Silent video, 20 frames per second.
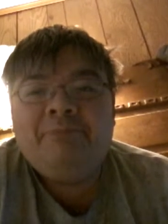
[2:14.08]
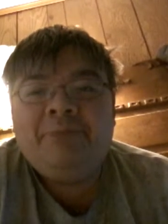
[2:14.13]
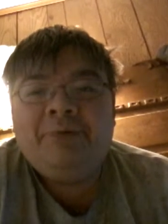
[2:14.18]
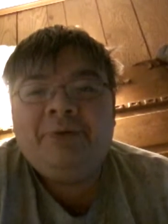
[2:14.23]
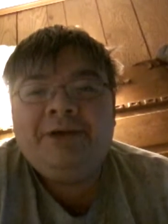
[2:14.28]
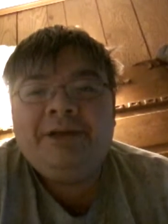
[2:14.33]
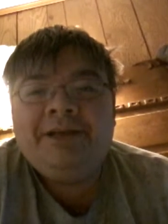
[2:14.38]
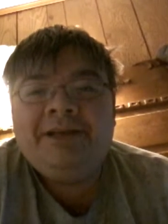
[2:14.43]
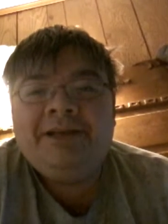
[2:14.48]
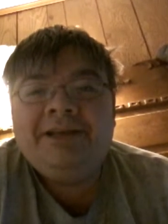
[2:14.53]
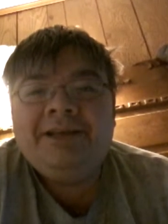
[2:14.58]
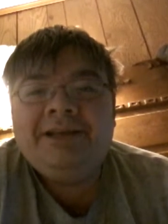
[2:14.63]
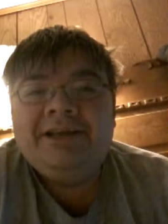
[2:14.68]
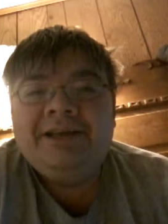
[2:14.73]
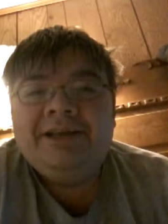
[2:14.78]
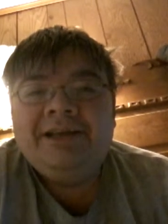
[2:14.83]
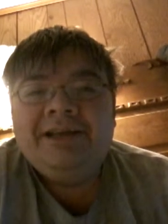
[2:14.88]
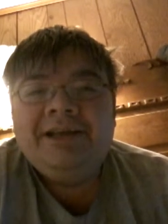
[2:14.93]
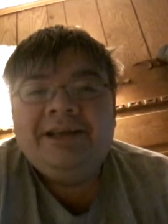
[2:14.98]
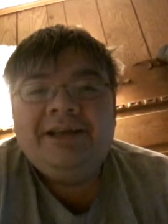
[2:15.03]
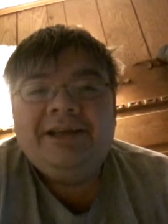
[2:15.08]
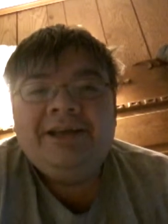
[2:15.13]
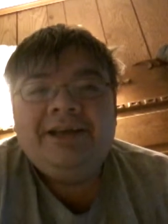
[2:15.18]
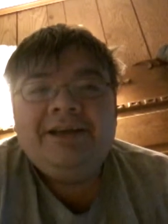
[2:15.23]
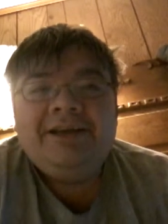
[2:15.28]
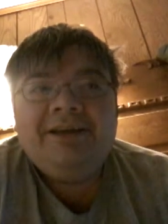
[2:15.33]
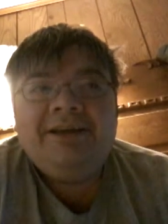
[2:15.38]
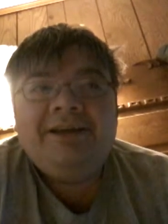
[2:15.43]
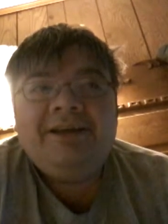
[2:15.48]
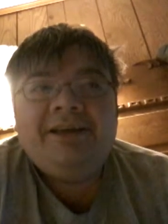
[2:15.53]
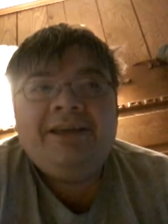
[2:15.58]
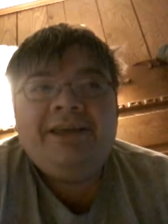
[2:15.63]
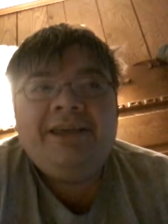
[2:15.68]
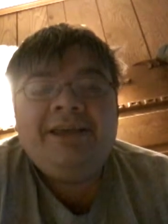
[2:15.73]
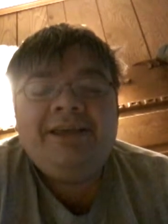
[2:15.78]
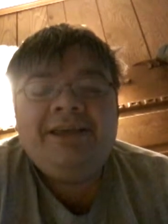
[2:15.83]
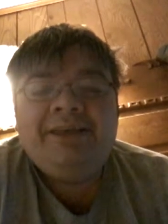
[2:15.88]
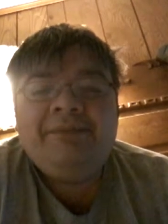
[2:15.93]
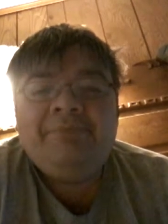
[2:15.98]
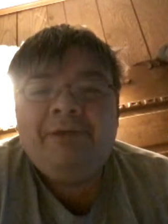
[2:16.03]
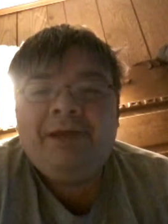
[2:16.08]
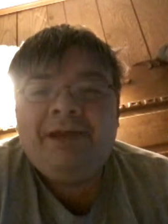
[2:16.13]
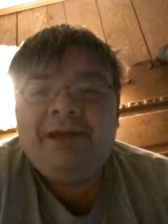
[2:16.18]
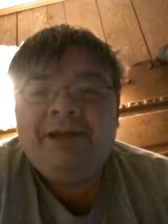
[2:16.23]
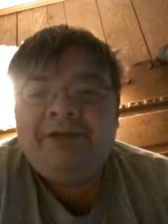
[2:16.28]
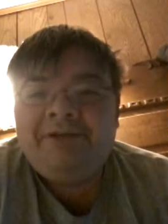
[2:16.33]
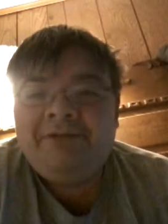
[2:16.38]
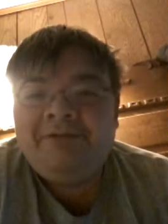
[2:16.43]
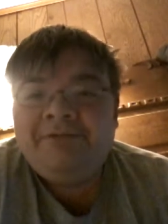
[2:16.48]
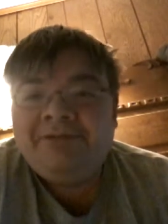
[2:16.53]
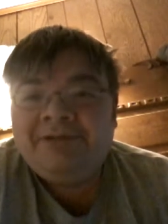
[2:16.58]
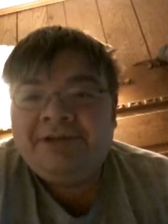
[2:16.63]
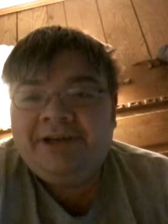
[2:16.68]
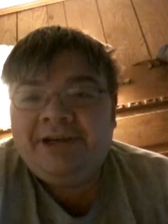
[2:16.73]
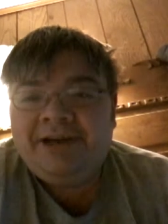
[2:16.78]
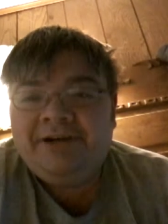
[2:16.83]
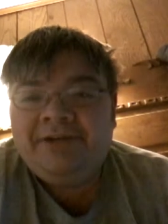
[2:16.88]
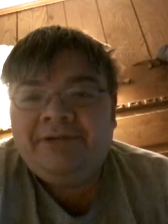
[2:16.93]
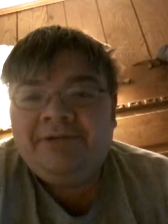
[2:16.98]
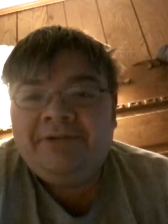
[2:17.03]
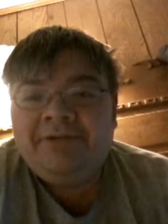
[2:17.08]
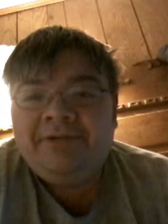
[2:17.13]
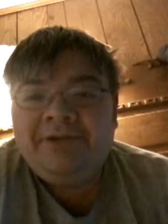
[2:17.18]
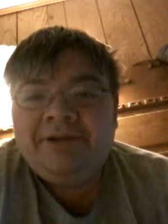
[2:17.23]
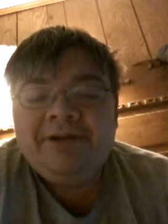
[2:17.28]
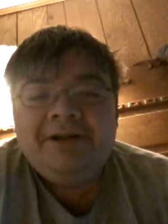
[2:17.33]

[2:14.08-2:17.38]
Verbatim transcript: but uh, he's made a new channel,